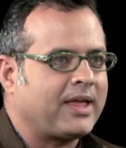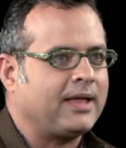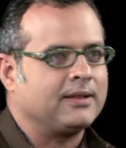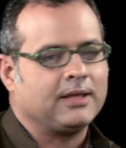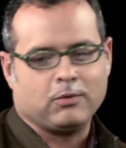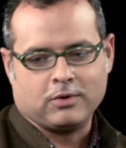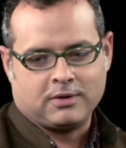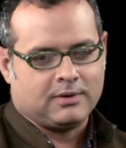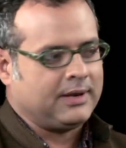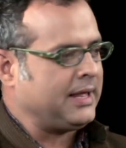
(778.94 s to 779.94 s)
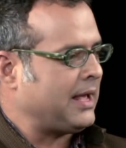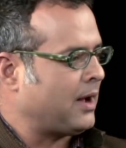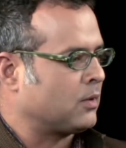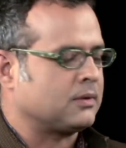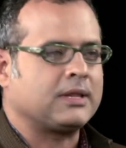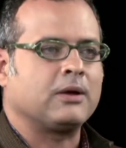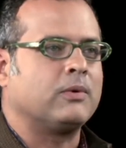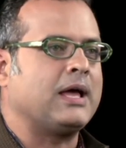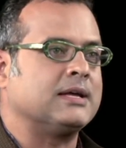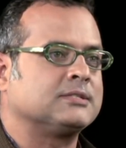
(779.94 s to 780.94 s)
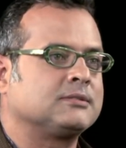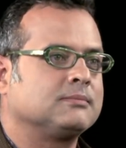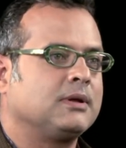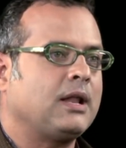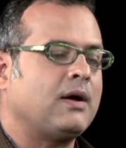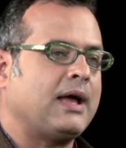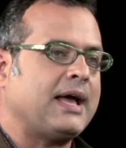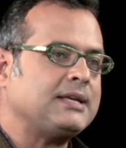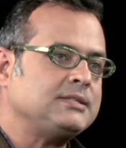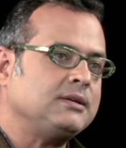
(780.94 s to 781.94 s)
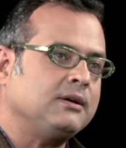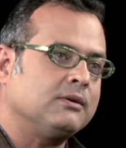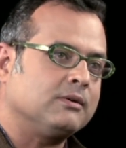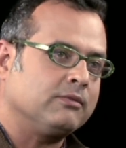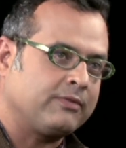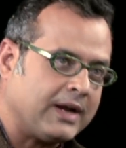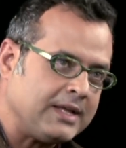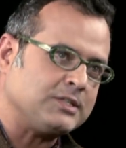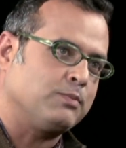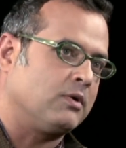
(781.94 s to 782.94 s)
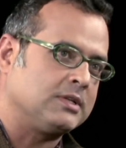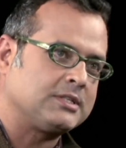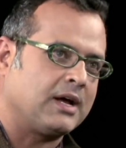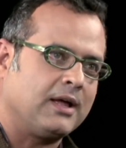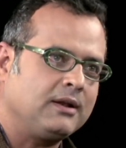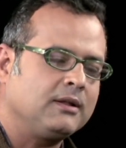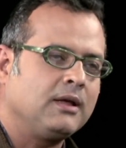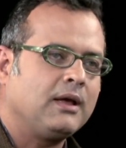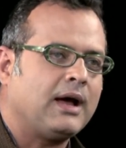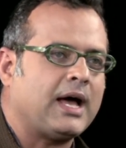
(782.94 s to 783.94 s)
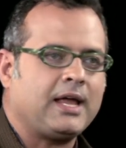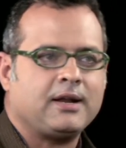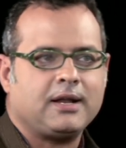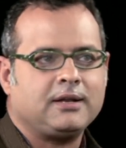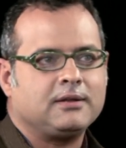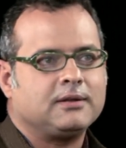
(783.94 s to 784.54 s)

and they would lay out their wares. Now, as a very small child, I read